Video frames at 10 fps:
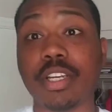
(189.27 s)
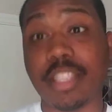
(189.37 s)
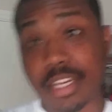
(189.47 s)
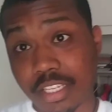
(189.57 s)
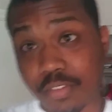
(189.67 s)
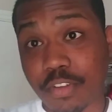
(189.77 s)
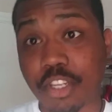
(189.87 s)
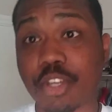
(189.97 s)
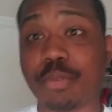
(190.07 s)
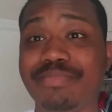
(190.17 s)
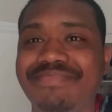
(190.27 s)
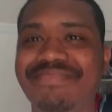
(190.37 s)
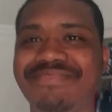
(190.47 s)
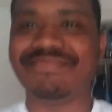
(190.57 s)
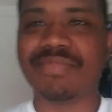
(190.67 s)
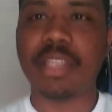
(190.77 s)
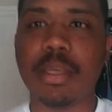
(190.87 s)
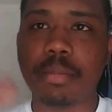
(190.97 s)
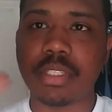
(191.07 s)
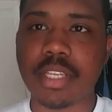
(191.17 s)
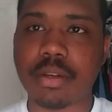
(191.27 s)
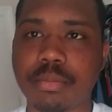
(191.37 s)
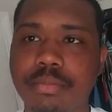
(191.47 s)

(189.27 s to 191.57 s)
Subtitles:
in the next video. Peace out.